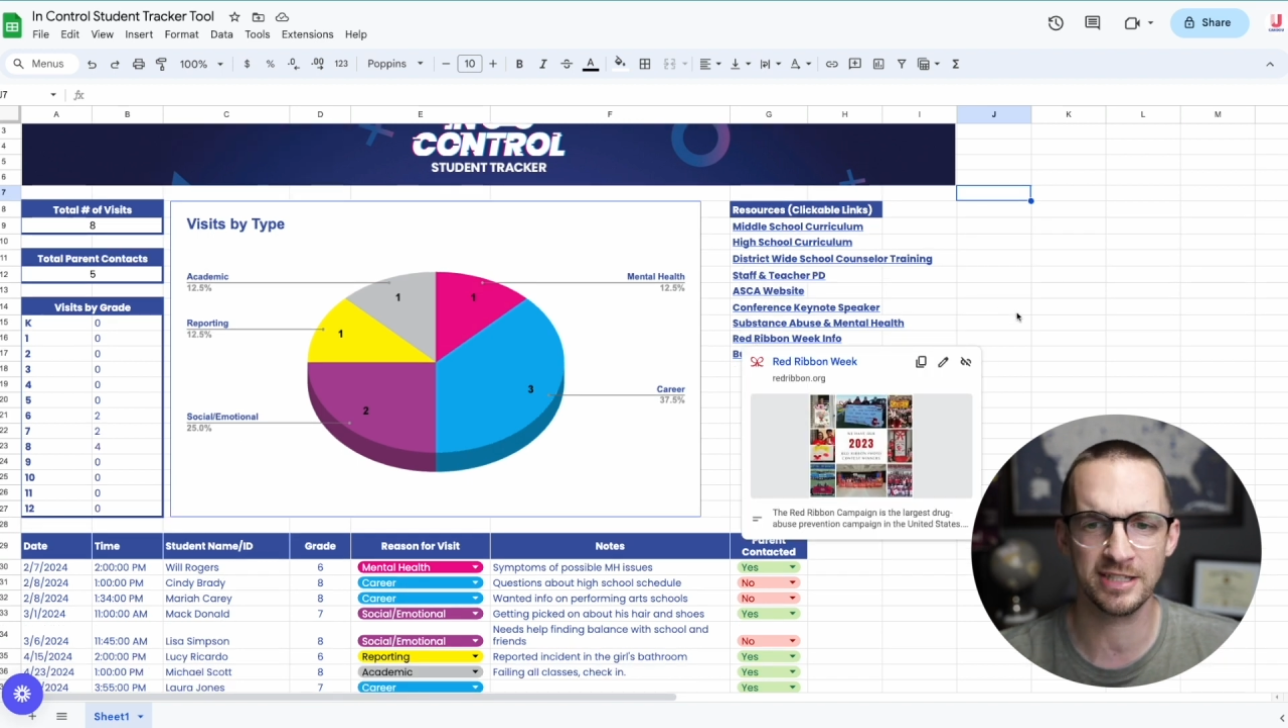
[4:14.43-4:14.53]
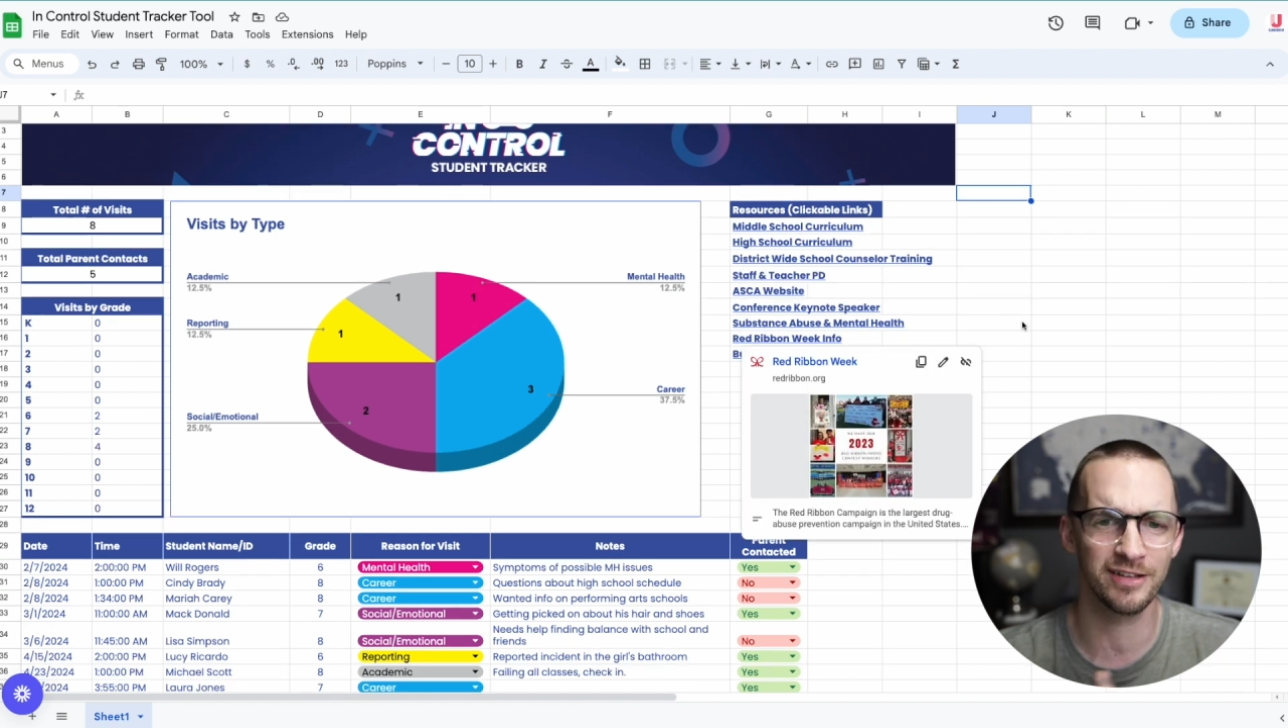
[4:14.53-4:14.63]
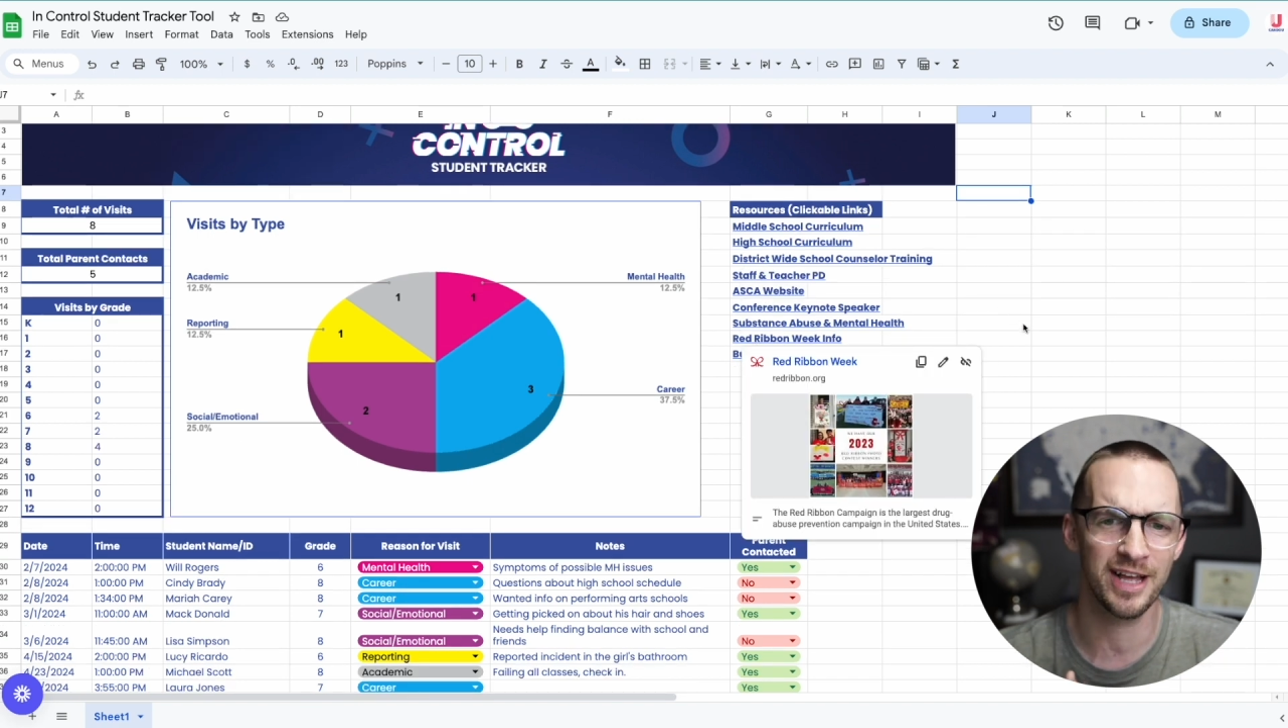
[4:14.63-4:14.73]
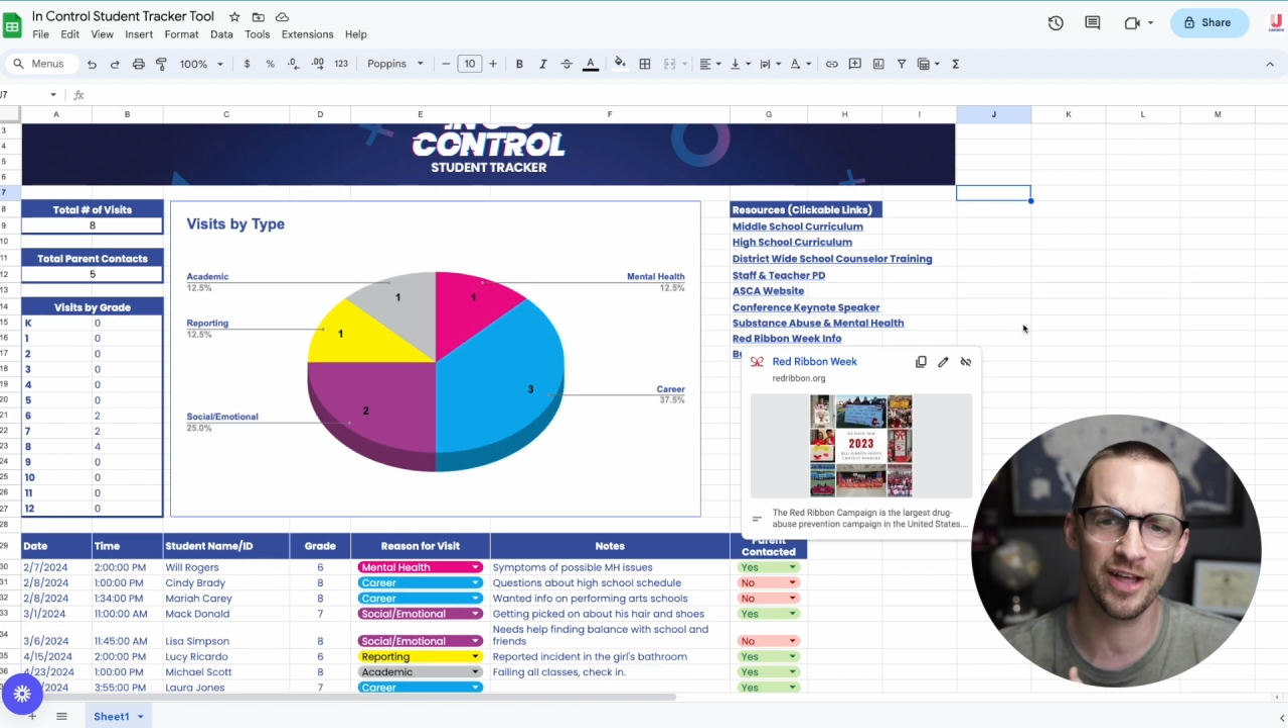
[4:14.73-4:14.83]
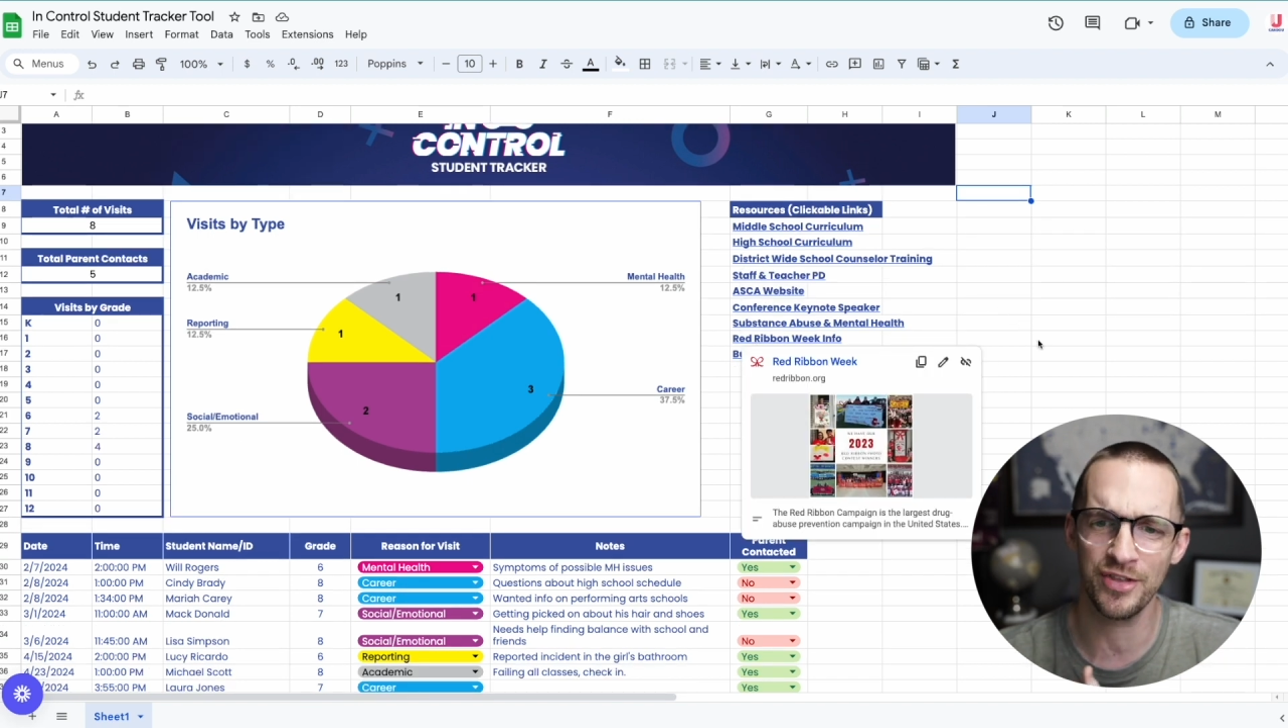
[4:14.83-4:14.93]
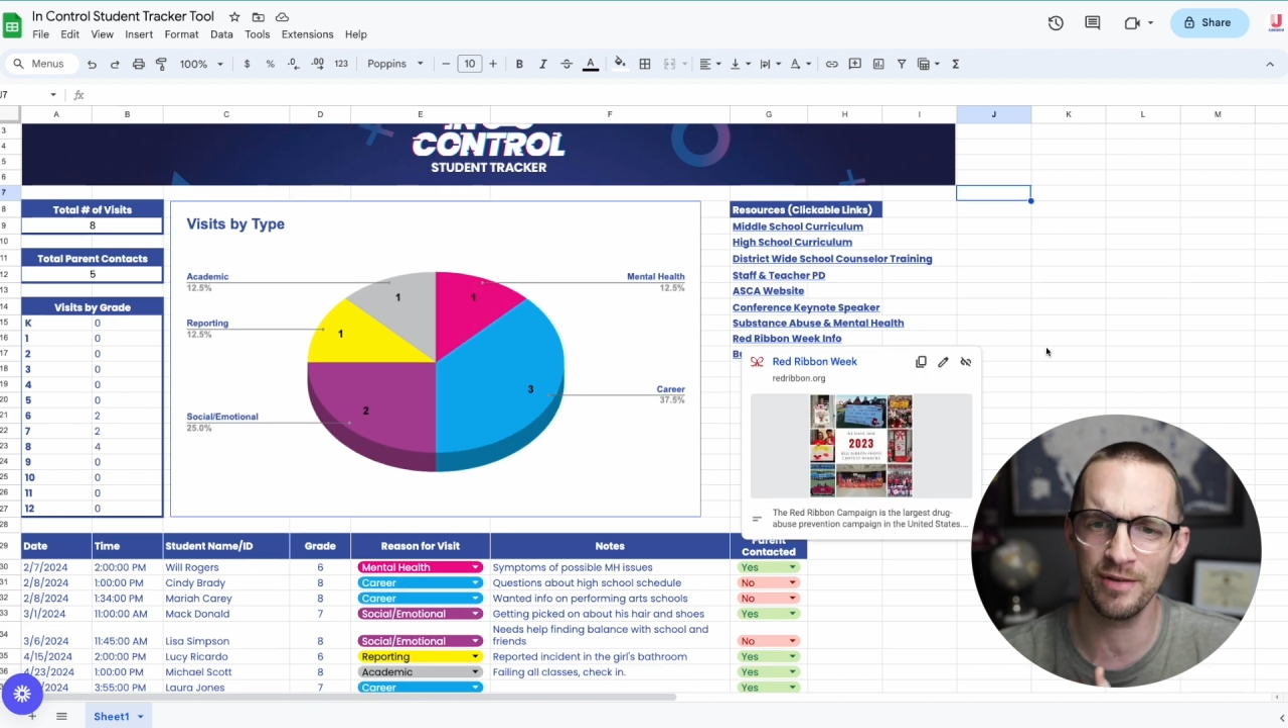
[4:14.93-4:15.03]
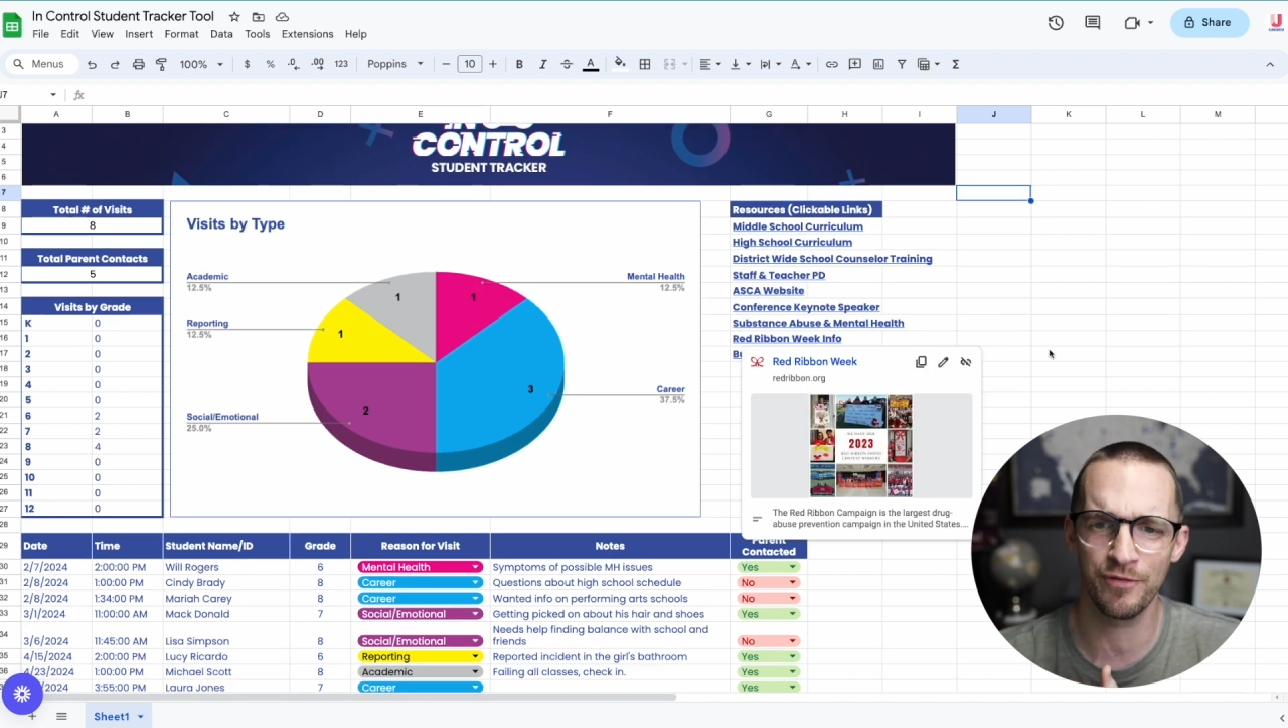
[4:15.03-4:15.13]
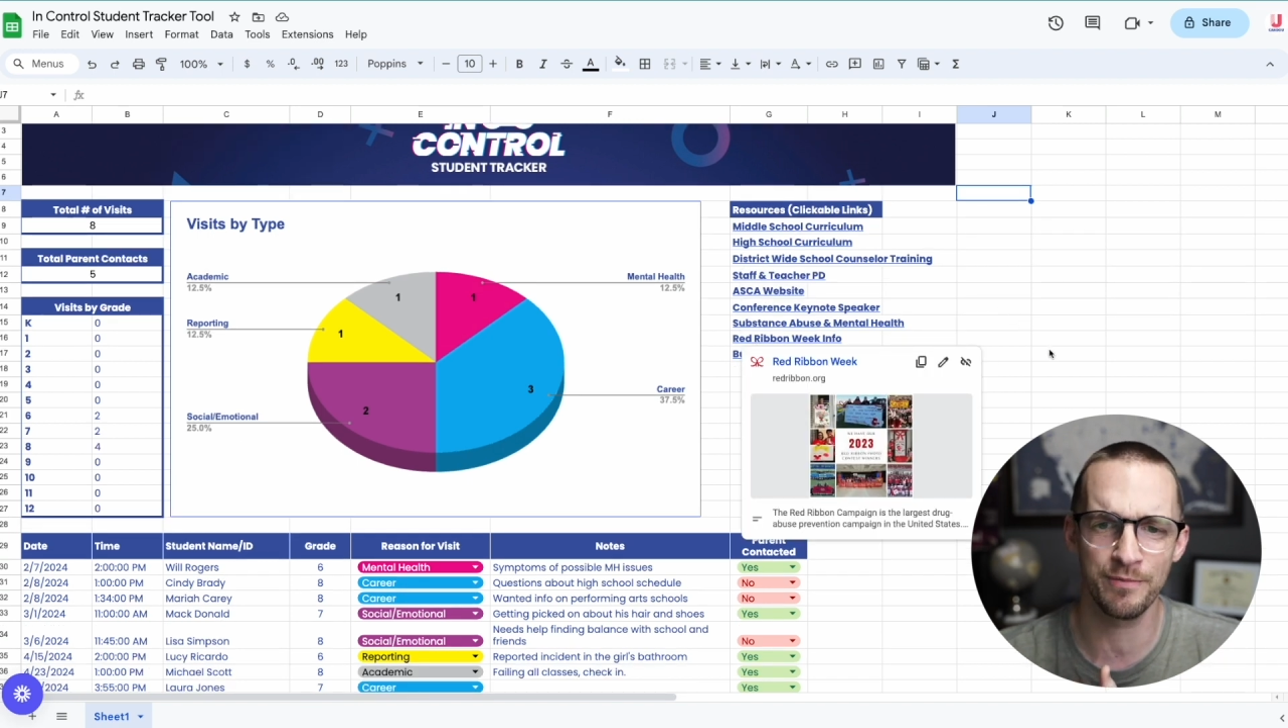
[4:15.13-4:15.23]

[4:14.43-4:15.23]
mental health